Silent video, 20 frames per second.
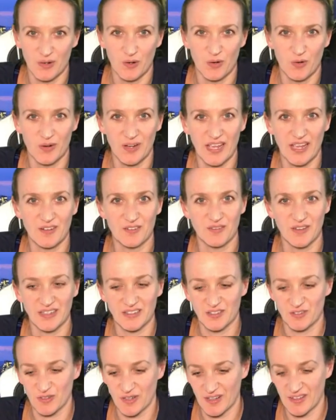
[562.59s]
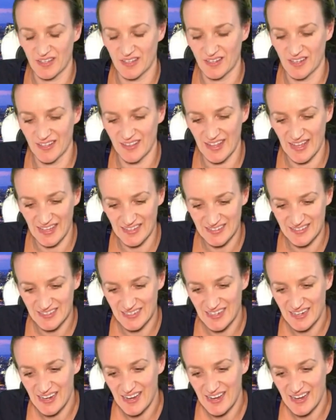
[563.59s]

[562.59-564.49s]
or get infected or anything like that.